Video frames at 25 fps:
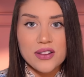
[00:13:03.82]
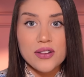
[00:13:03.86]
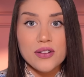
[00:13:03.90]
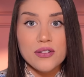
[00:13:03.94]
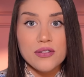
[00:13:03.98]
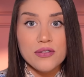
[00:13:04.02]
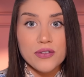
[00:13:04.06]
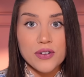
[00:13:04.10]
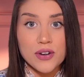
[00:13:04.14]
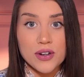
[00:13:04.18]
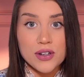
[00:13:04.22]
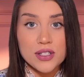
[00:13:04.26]
the
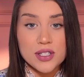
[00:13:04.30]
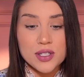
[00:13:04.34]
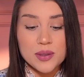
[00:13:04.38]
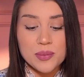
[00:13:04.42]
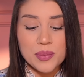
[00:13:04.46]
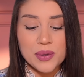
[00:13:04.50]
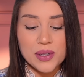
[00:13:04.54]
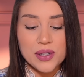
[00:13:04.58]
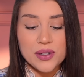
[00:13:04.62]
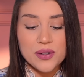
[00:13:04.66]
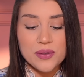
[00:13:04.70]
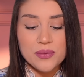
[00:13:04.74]
first
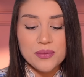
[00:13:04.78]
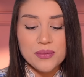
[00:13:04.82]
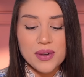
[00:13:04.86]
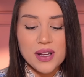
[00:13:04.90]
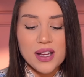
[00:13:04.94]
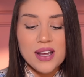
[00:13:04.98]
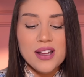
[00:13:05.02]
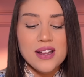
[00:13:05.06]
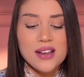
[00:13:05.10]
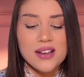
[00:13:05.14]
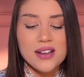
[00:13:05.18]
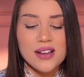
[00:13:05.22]
bloom
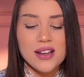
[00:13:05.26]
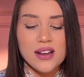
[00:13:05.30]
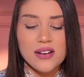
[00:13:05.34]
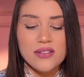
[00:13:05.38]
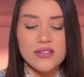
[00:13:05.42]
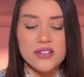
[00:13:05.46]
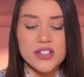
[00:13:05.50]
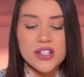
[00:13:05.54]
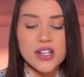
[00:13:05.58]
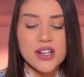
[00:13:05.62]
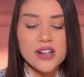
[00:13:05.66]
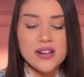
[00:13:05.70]

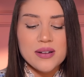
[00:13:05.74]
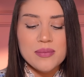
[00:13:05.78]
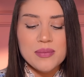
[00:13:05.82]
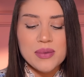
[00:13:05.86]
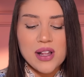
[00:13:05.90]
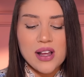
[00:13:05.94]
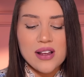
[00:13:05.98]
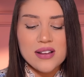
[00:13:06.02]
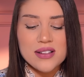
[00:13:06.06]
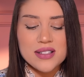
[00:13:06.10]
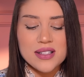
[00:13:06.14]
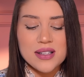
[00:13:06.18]
of cherry
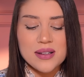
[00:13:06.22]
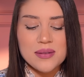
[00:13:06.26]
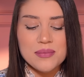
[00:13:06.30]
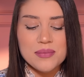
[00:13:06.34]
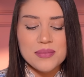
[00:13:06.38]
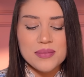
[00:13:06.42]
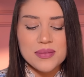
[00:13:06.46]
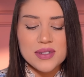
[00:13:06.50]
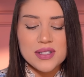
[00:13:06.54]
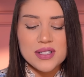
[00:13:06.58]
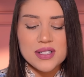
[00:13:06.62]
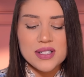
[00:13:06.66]

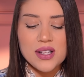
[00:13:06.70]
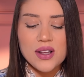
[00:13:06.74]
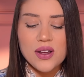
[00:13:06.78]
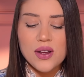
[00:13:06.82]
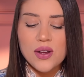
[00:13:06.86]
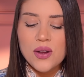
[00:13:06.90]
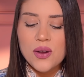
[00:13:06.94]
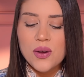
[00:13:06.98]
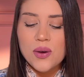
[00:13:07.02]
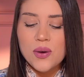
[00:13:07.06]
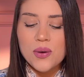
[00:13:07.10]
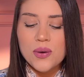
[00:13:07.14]
blossoms
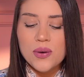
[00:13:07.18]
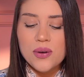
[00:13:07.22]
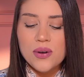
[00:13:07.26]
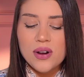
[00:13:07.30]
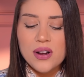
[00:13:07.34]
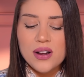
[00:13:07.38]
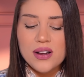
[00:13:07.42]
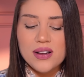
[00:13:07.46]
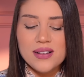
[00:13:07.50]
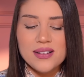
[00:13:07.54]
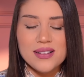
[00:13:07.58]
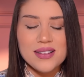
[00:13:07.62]

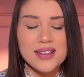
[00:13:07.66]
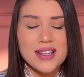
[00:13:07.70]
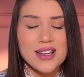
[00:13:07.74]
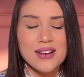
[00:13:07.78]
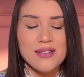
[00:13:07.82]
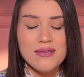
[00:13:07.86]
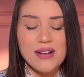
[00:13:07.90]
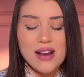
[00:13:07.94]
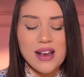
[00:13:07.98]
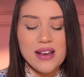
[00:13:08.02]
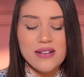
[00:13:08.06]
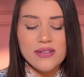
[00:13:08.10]
or the
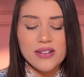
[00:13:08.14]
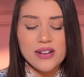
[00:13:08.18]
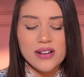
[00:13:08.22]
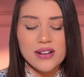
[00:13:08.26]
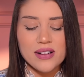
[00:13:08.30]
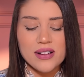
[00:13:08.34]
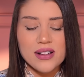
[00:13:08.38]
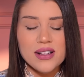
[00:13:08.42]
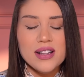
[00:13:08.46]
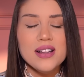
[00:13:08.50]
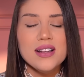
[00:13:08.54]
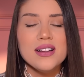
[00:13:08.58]

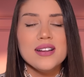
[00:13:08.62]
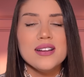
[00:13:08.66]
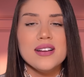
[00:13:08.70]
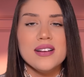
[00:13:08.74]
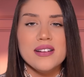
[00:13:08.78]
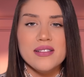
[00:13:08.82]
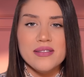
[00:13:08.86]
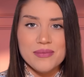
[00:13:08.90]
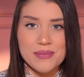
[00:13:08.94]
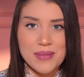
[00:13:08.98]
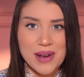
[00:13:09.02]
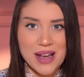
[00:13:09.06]
arrival
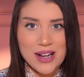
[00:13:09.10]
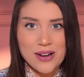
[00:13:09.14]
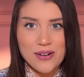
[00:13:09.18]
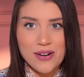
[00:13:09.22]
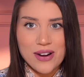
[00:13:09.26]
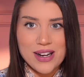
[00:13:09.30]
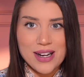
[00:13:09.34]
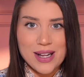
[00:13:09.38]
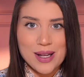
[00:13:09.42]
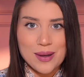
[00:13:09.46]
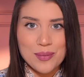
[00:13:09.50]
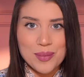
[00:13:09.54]
of
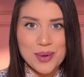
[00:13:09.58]
migrating